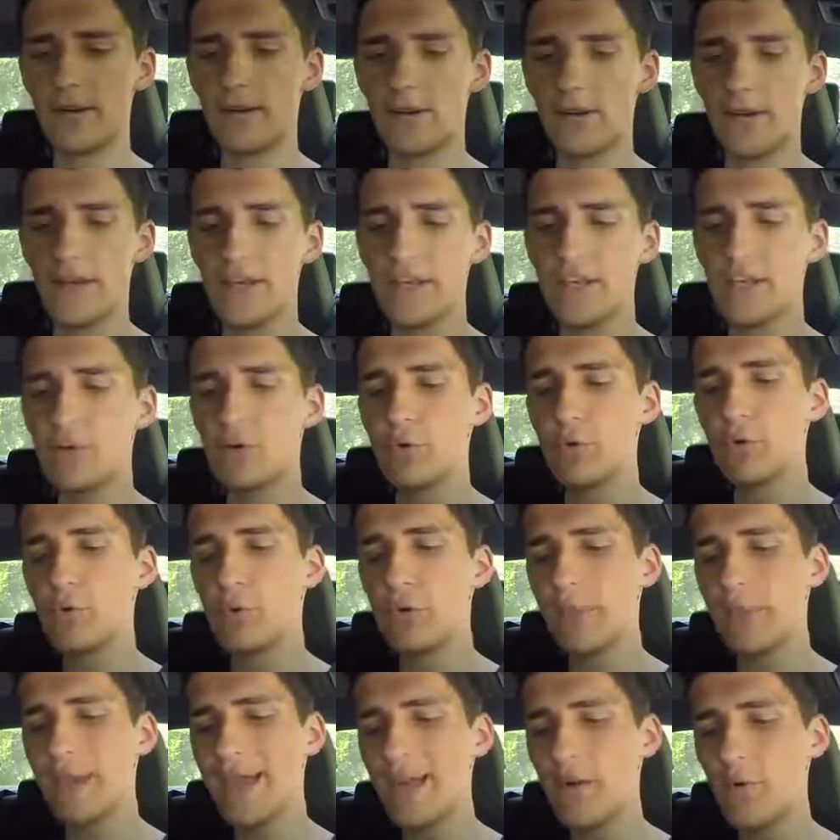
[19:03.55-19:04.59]
And you
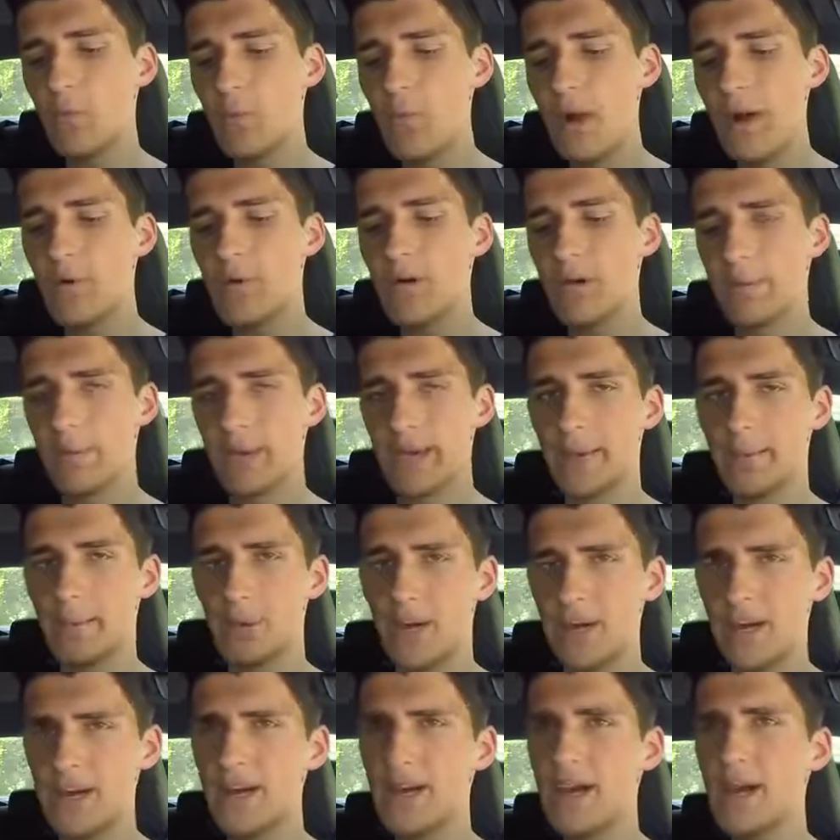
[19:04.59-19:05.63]
want to make it welcoming.
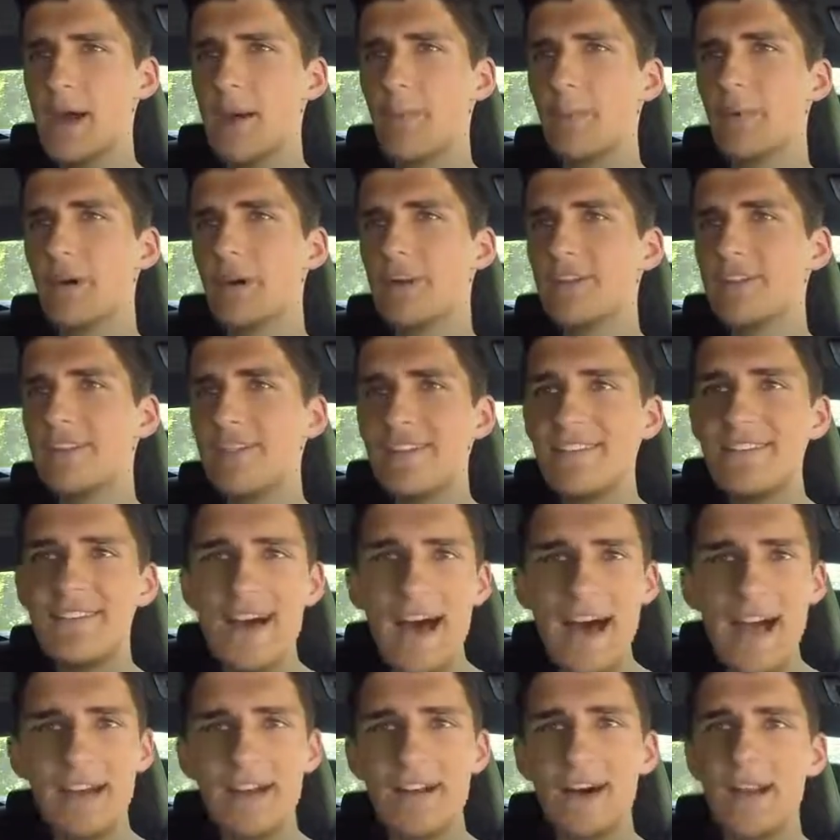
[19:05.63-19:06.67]
Put a
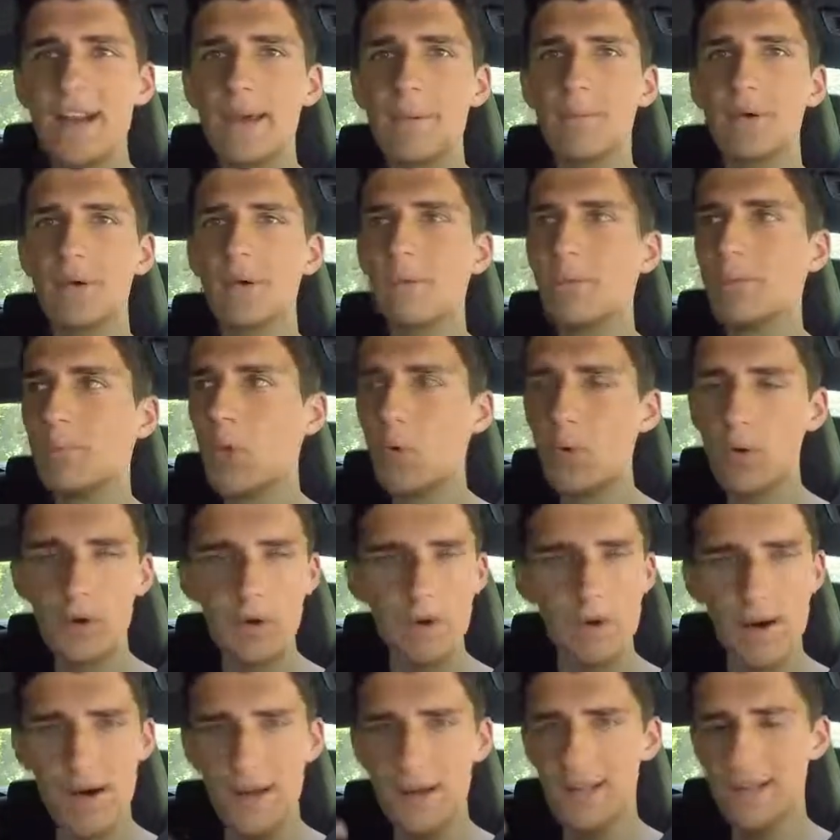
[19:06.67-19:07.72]
design on it, put a
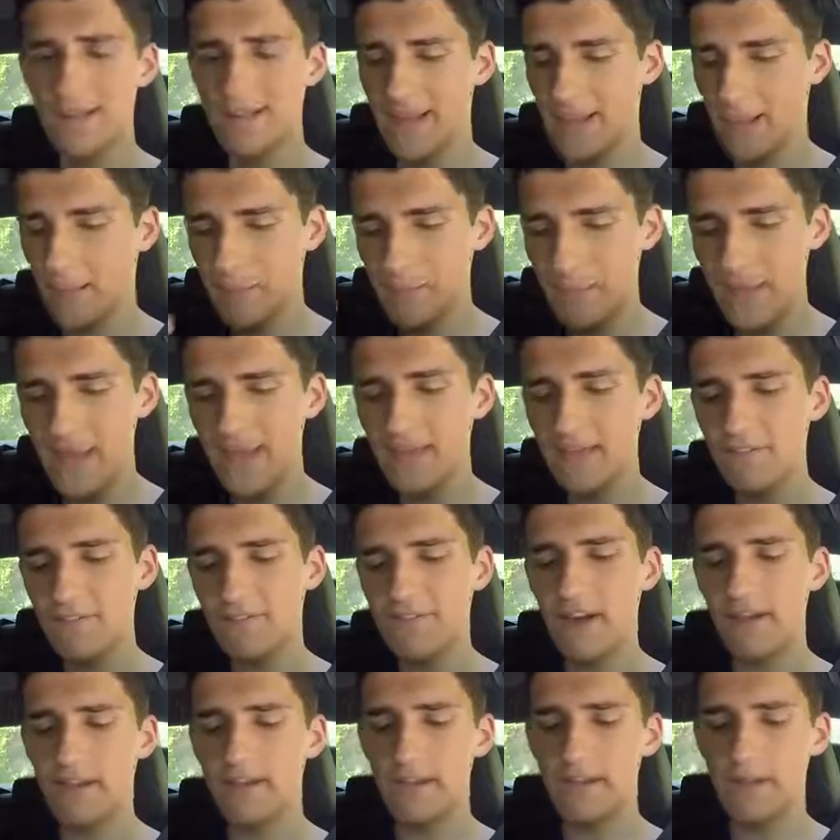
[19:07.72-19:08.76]
border on it, like make it
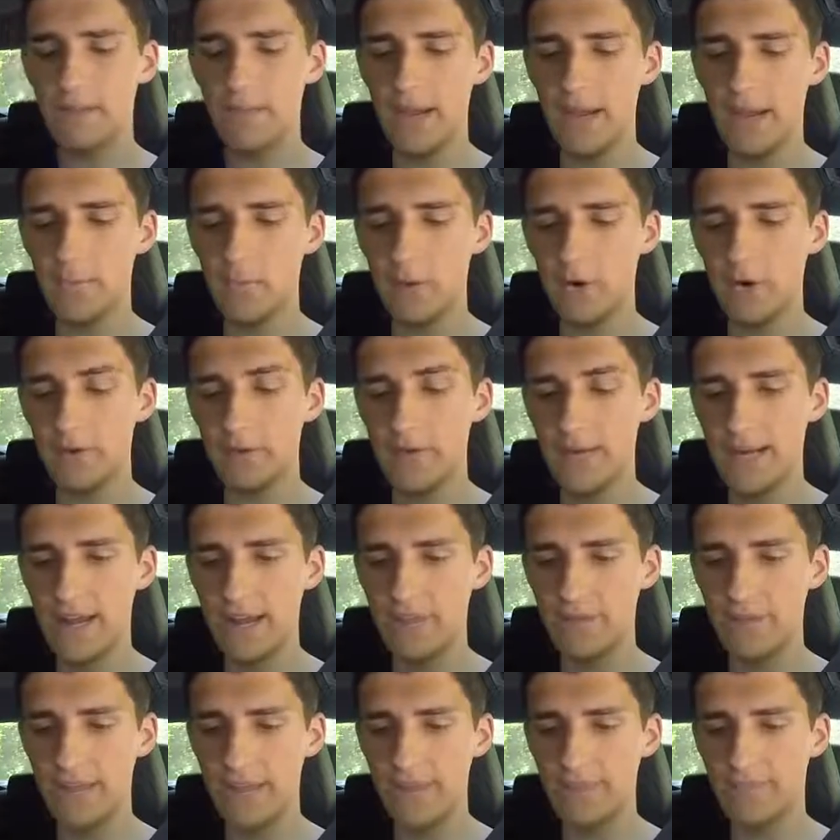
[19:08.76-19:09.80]
friendly, make them want to read
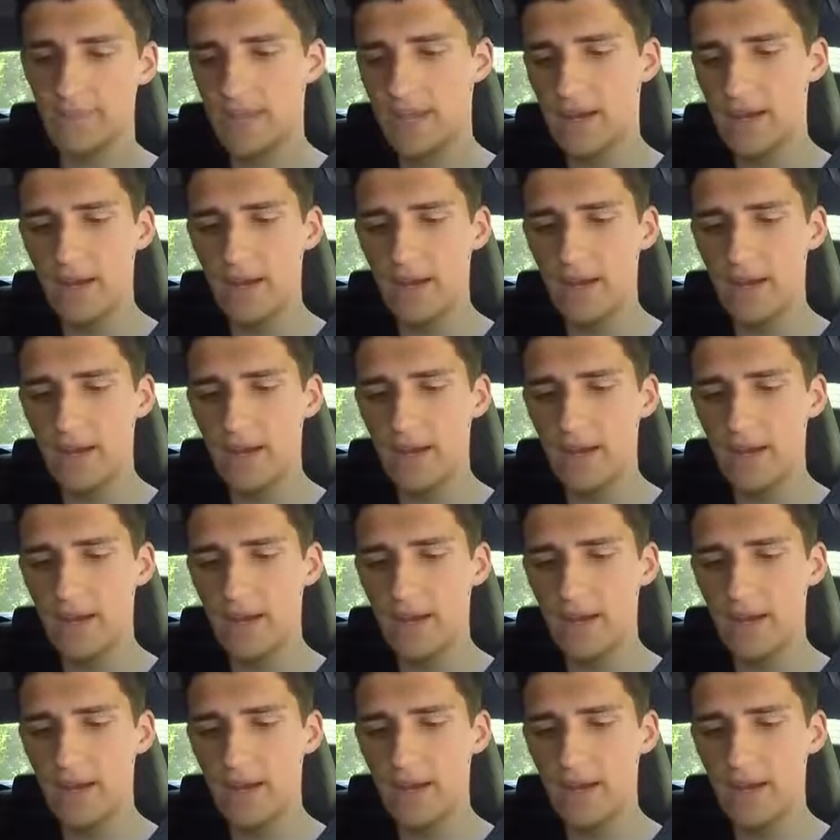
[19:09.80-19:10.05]
everything.